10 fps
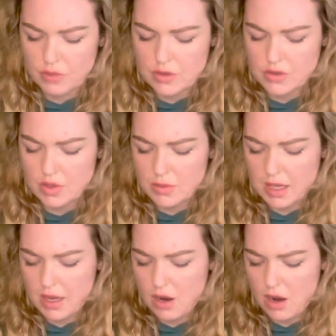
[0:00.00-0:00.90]
Something
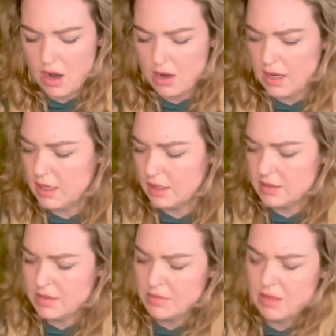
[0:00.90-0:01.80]
had a hard ending,
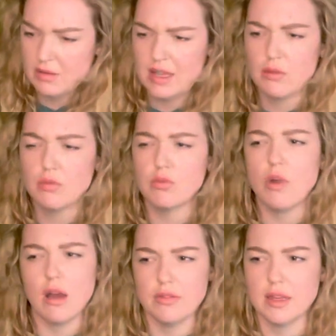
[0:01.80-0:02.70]
something like a
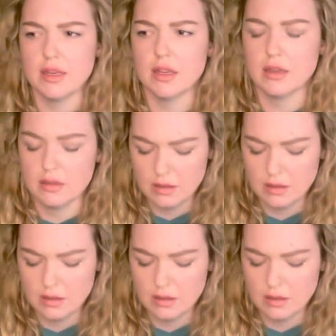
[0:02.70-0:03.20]
rough ending.